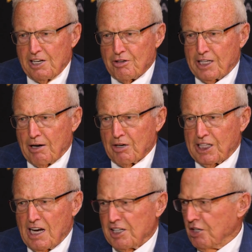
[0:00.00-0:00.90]
or Garrett
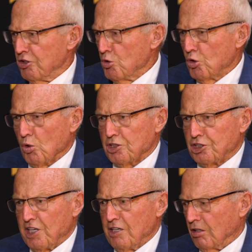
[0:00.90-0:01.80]
County. Nucor
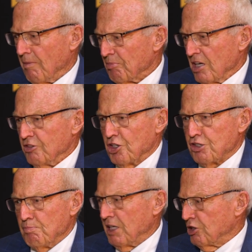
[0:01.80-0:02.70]
Steel
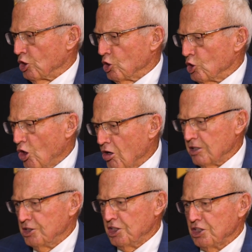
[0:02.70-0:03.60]
just made the
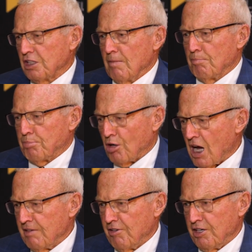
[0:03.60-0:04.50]
largest
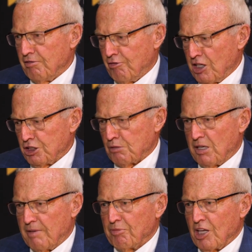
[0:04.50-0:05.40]
private
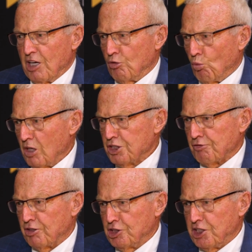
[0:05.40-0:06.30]
investment in
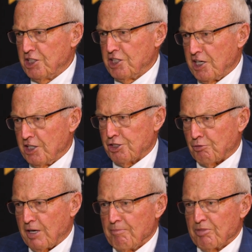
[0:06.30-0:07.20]
West Virginia
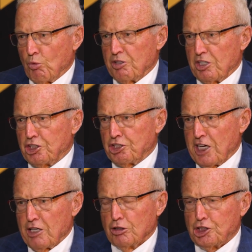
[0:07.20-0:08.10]
history with a
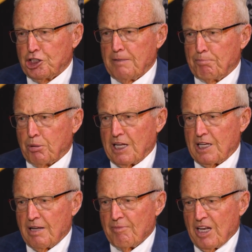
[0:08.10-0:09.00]
steel sheet
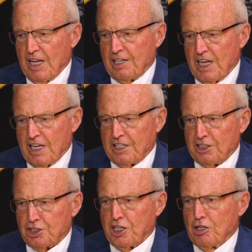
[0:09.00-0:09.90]
plant and a
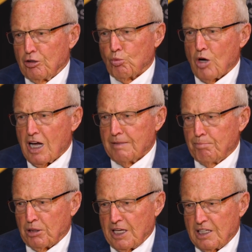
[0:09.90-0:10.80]
steel rod
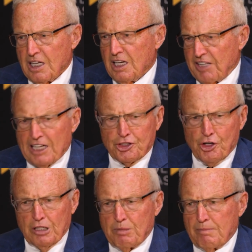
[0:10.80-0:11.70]
plant. That
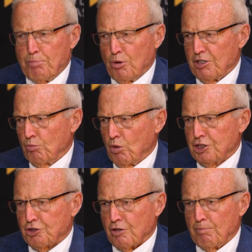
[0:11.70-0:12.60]
should have been put in
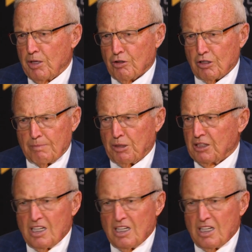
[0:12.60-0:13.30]
Western Maryland, but